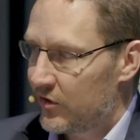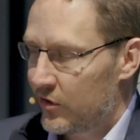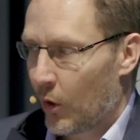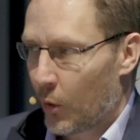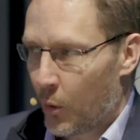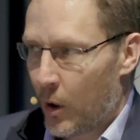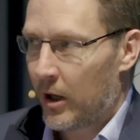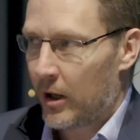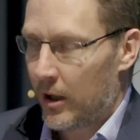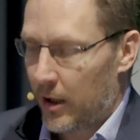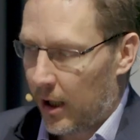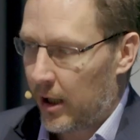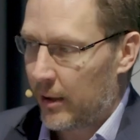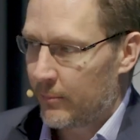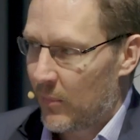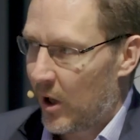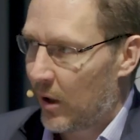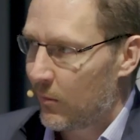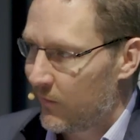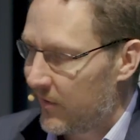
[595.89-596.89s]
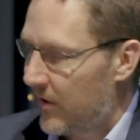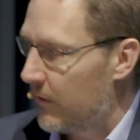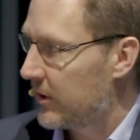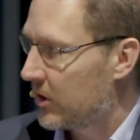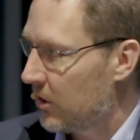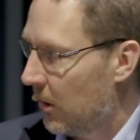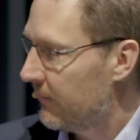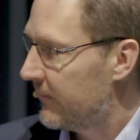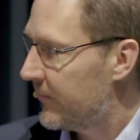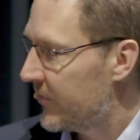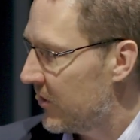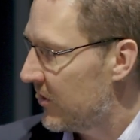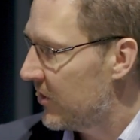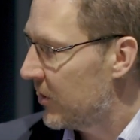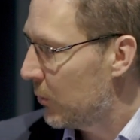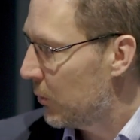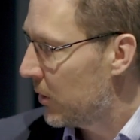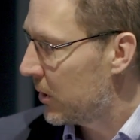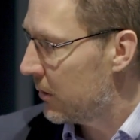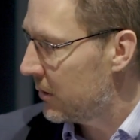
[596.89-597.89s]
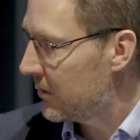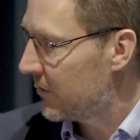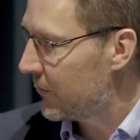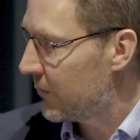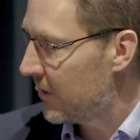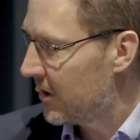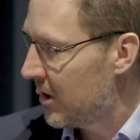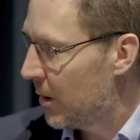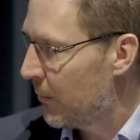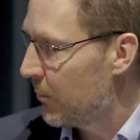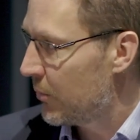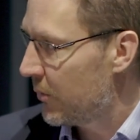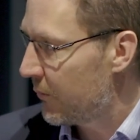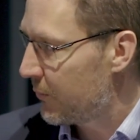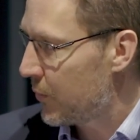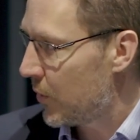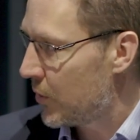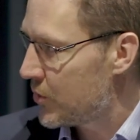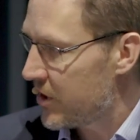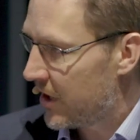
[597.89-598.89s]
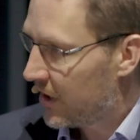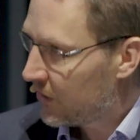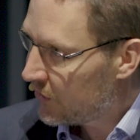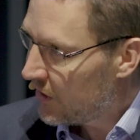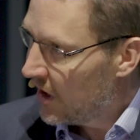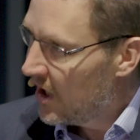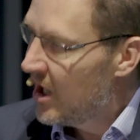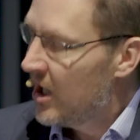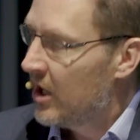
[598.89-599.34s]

So I'm very confident that we're going to see a number of projects